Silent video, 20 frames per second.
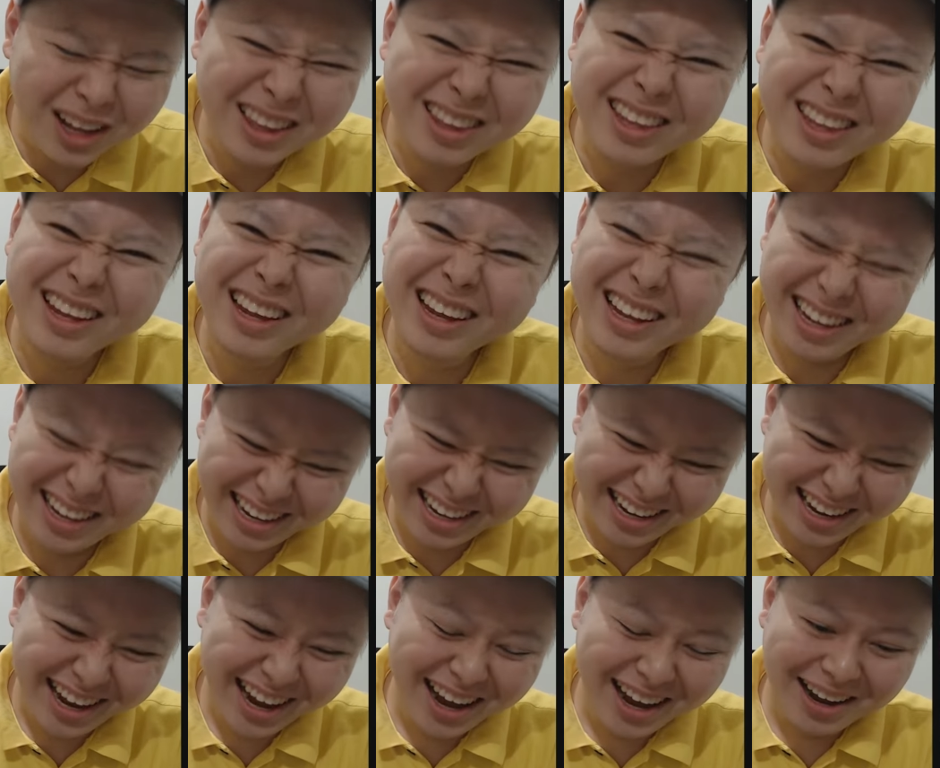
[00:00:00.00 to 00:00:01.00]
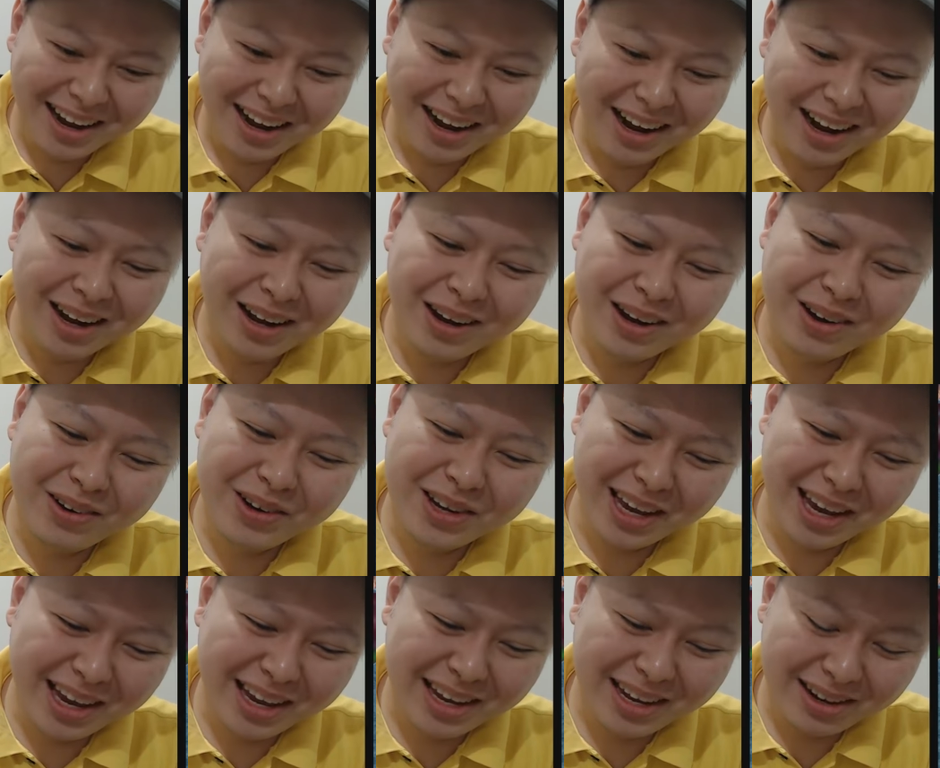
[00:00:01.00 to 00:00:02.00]
What? Uh,
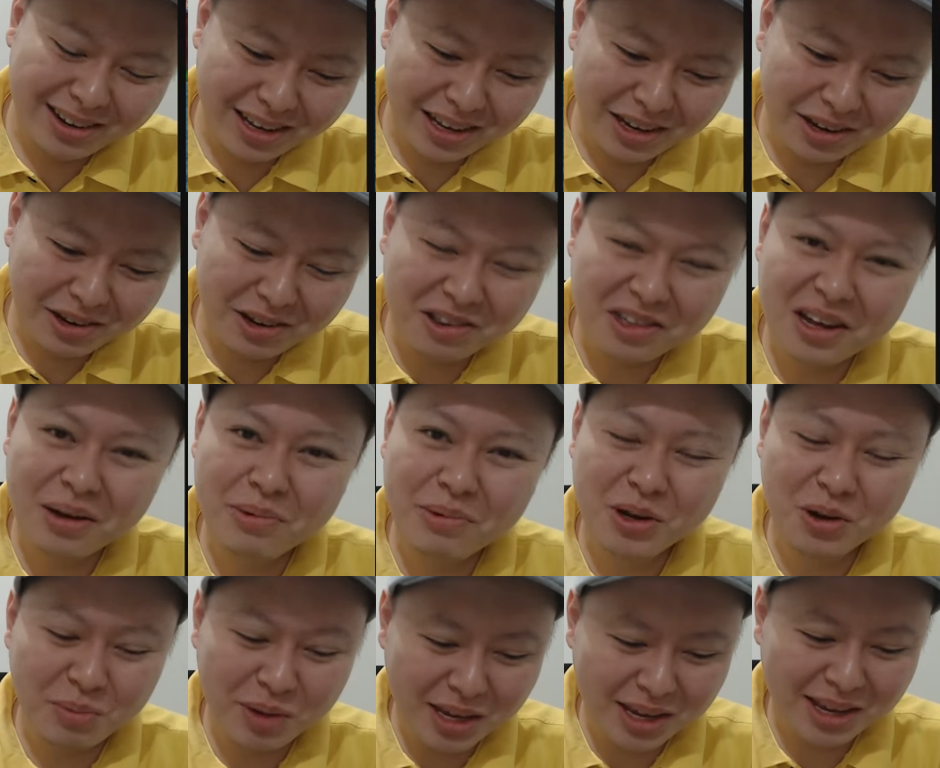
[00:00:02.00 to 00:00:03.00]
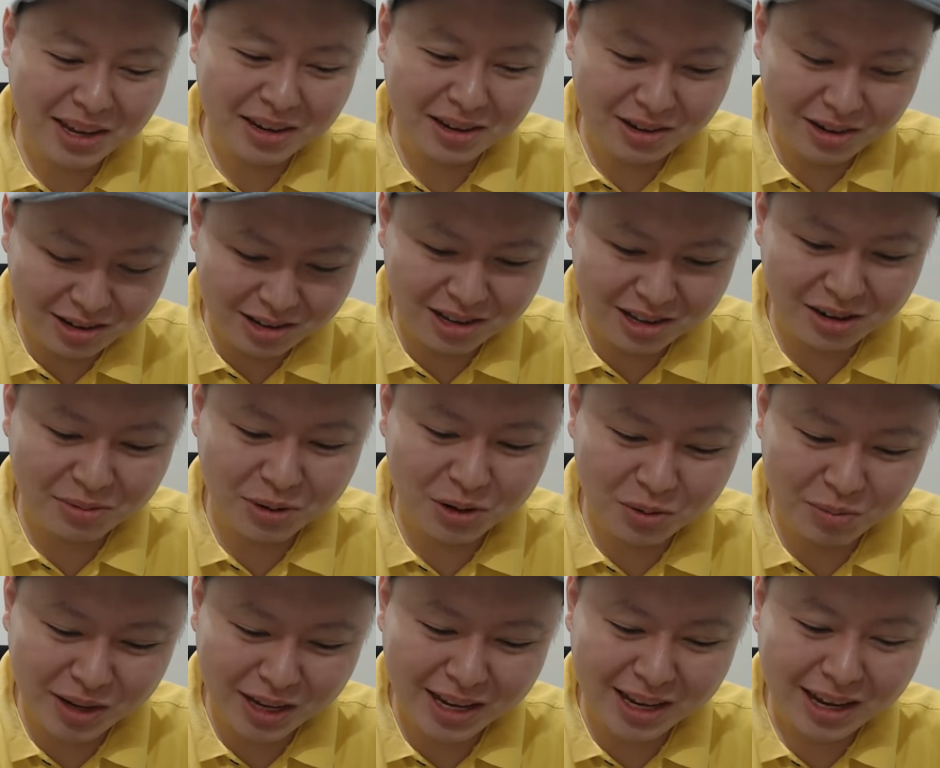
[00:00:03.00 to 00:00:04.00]
okay, okay, good job Gumi, good job
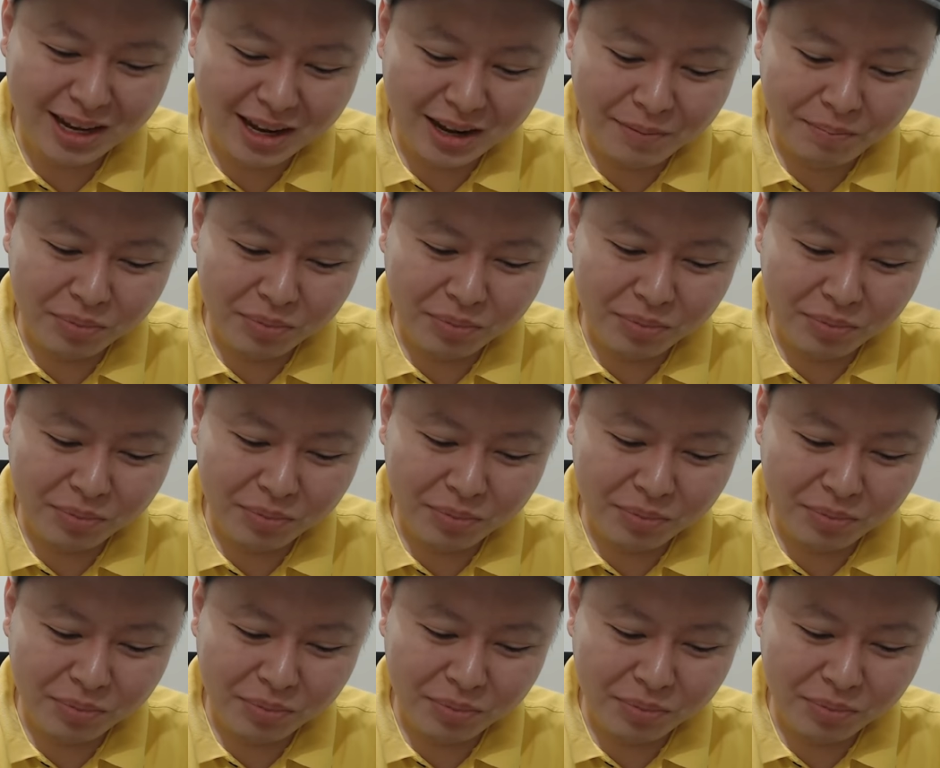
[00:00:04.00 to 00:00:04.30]
Gumi.